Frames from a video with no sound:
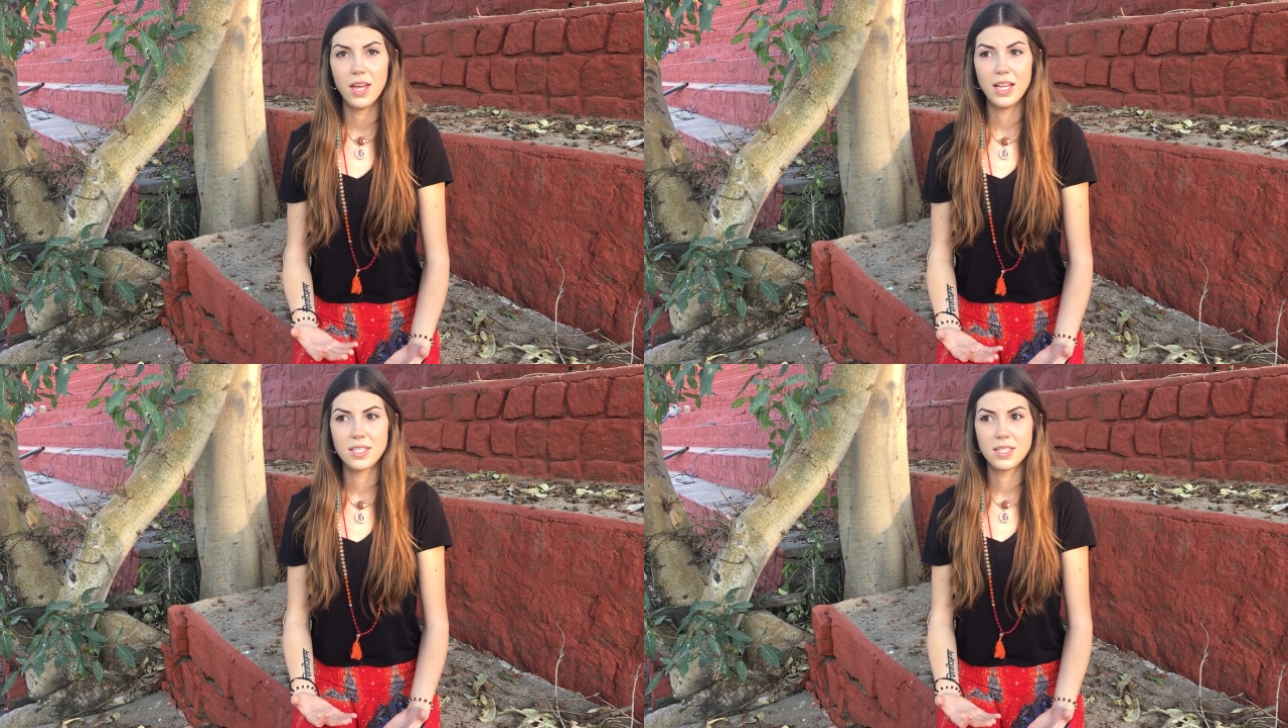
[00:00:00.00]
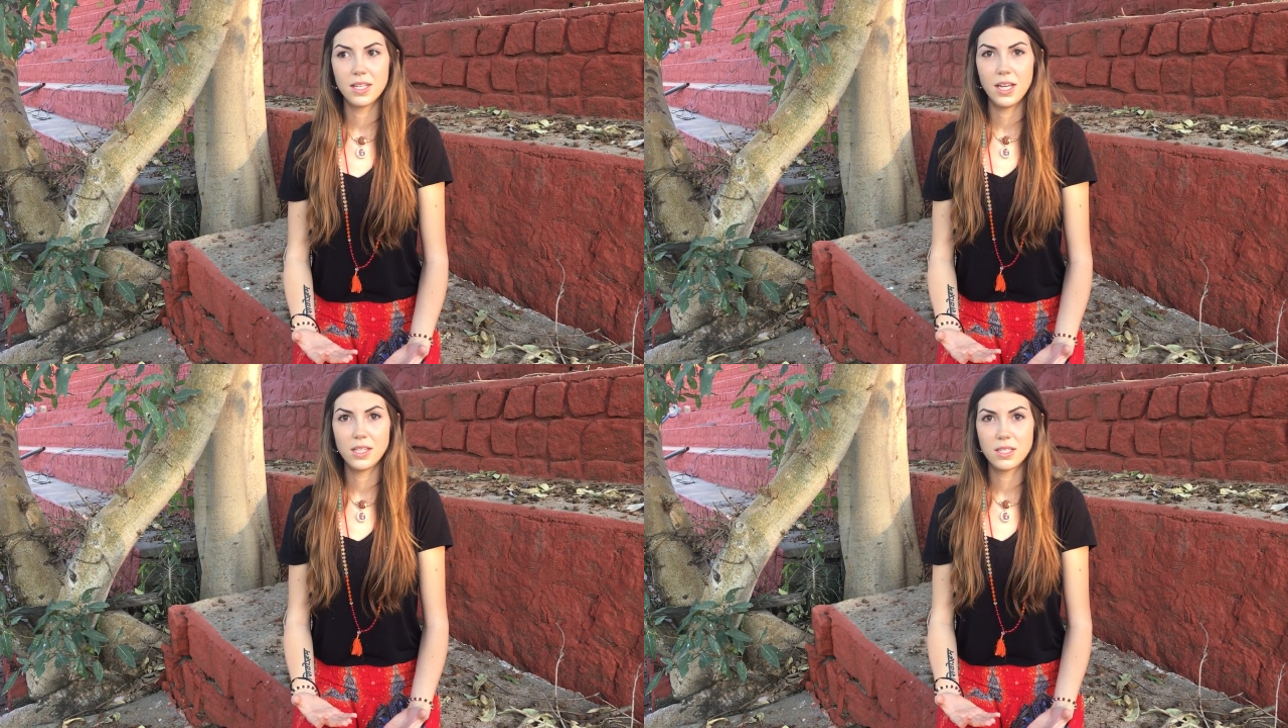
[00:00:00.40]
it's
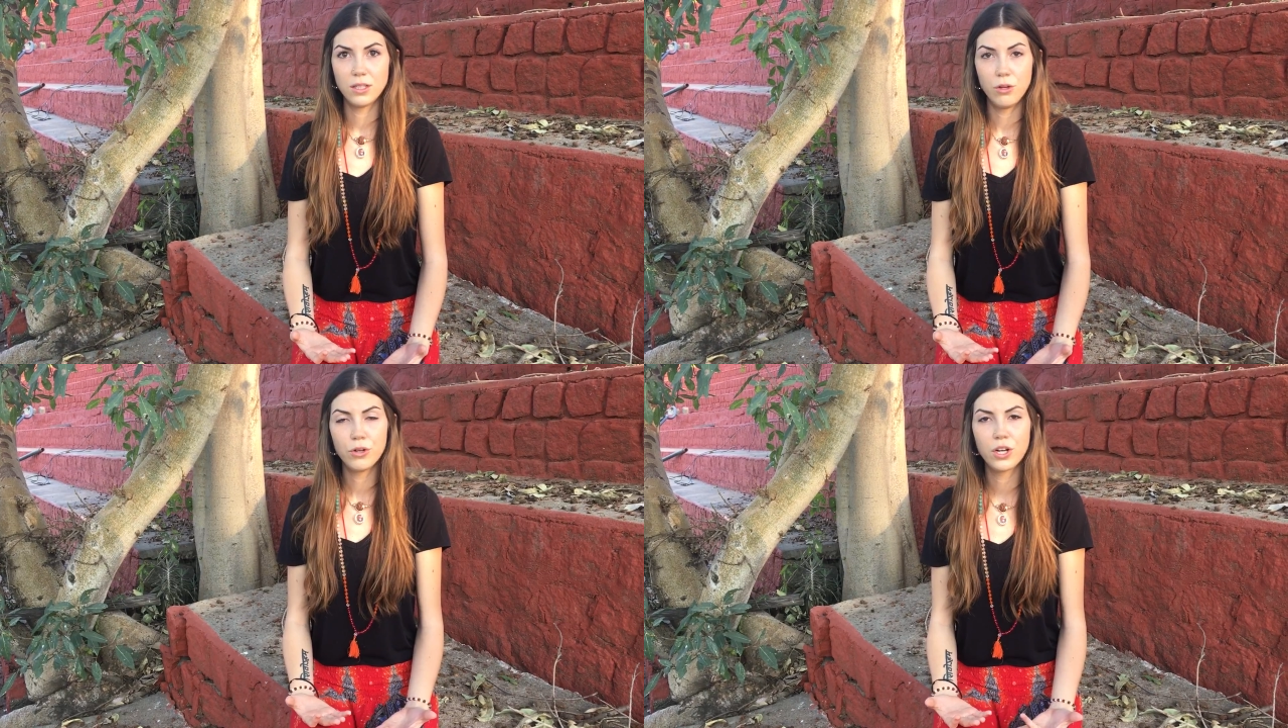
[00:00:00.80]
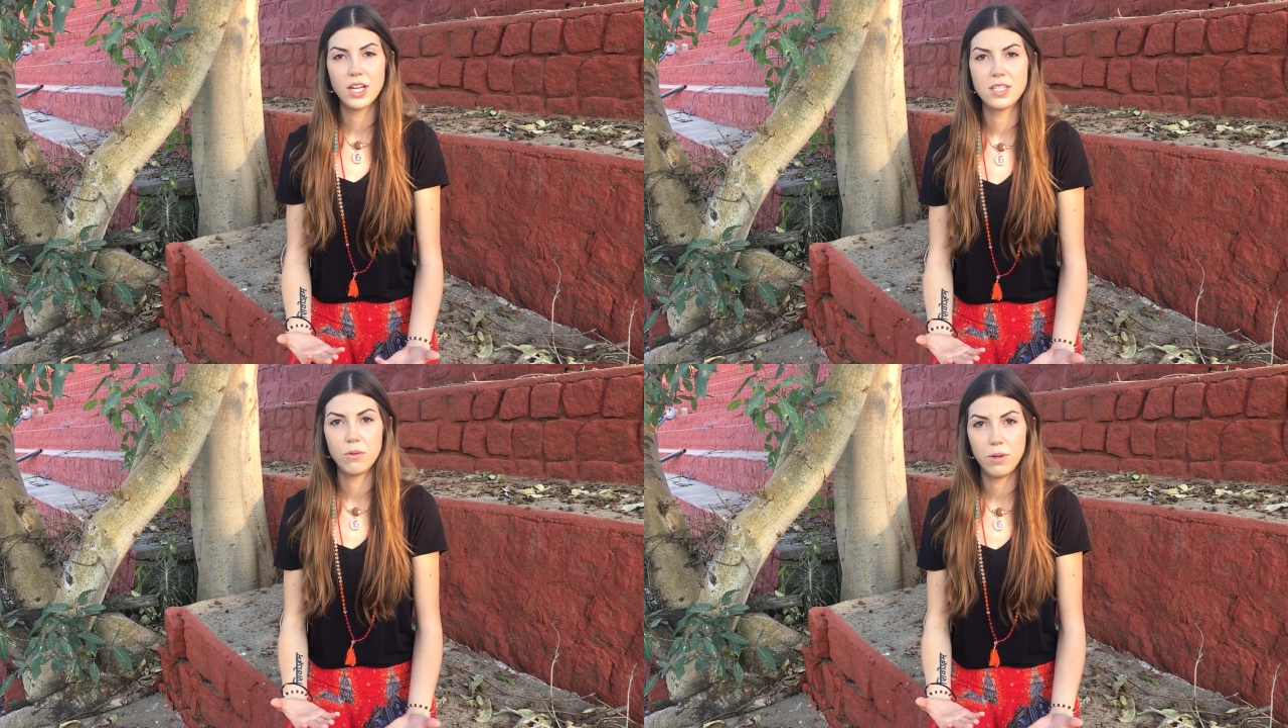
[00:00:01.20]
it's
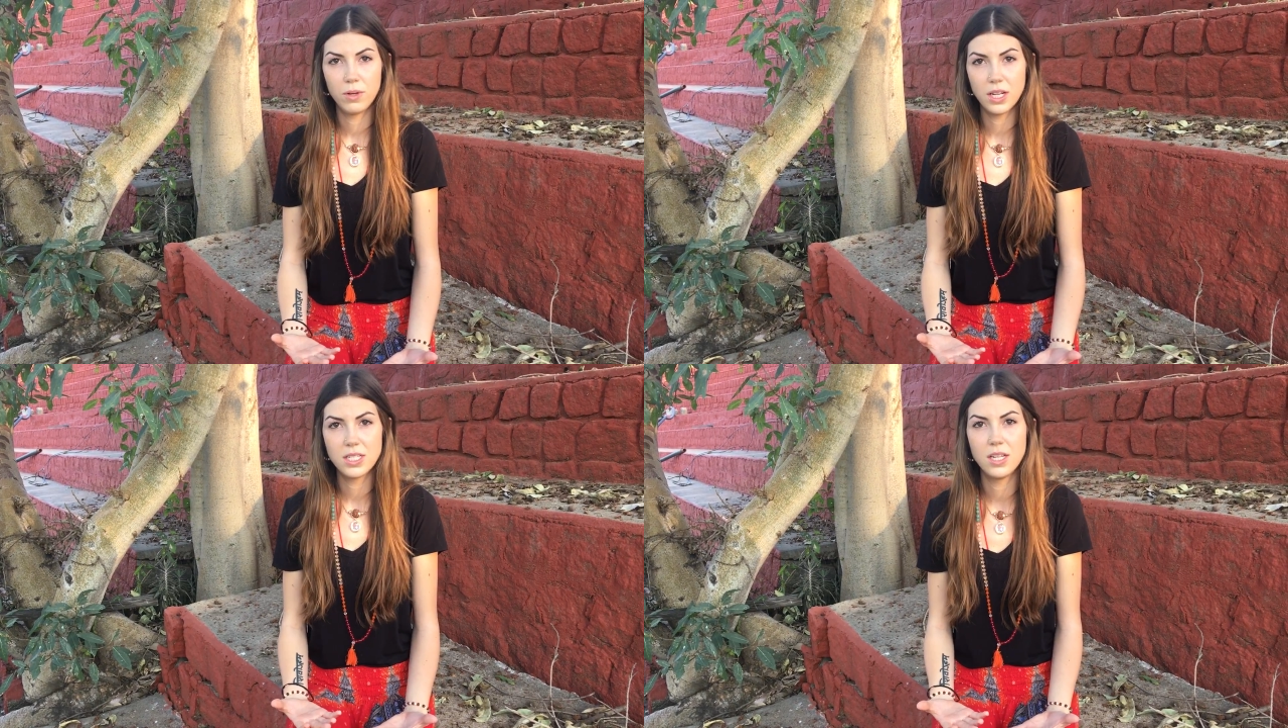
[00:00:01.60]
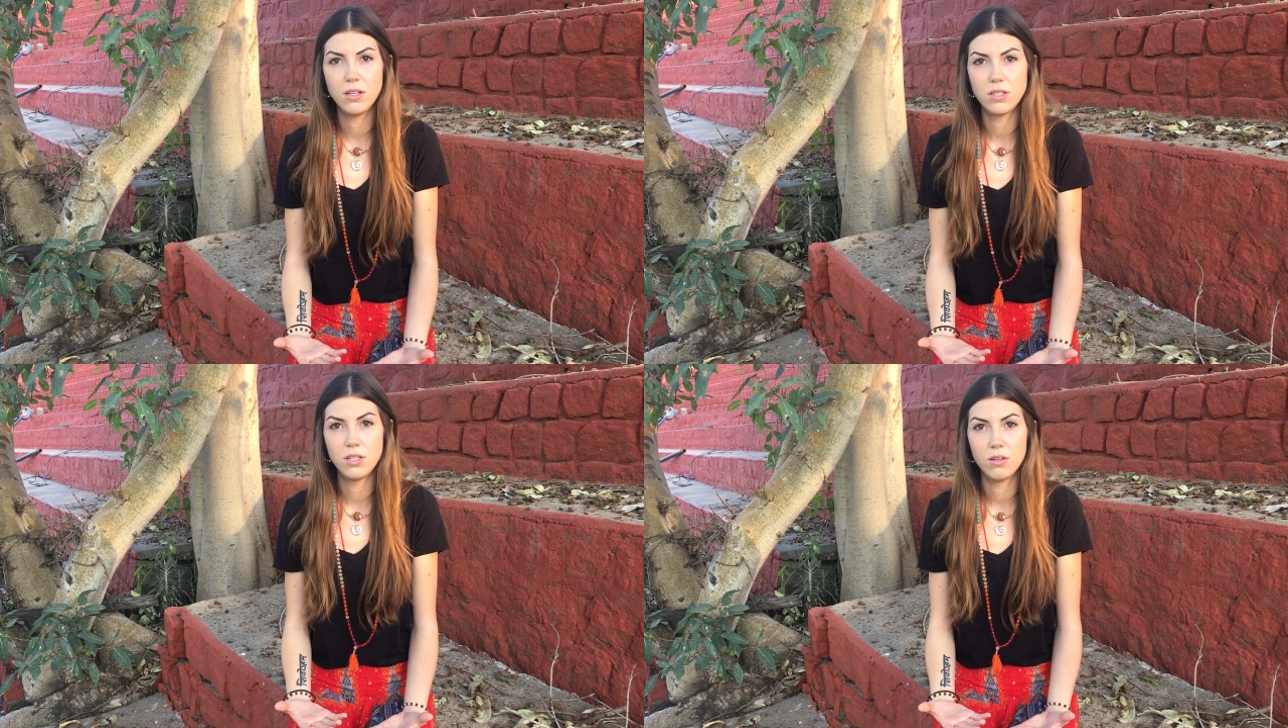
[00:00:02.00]
ludicrous that we would
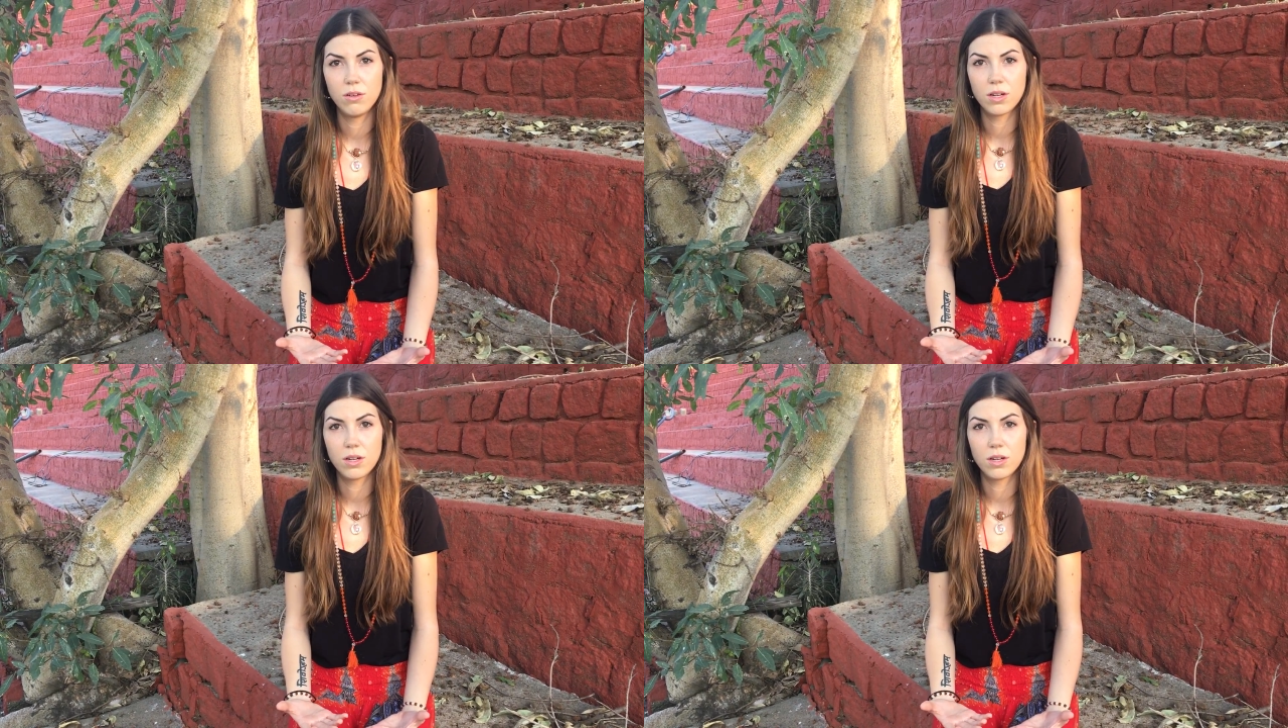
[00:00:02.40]
continue to